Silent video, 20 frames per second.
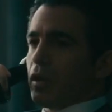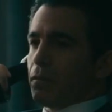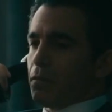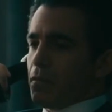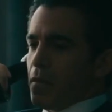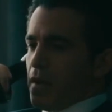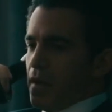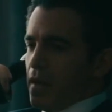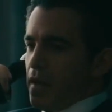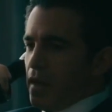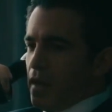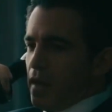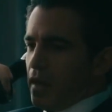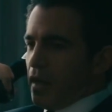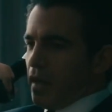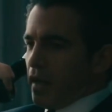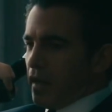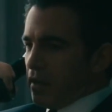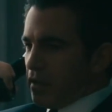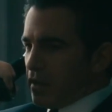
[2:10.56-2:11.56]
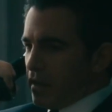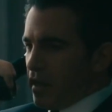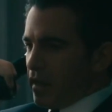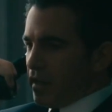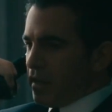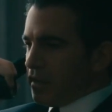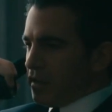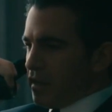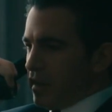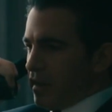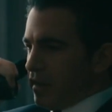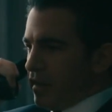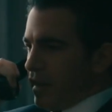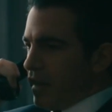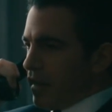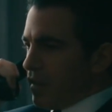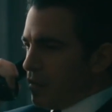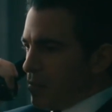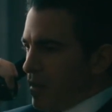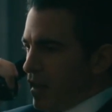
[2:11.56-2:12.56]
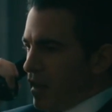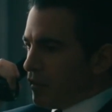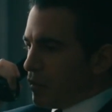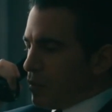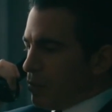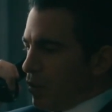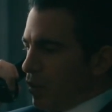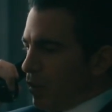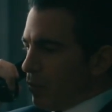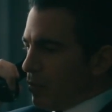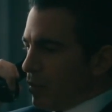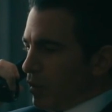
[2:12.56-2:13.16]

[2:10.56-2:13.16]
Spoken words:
David stated categorically that this would not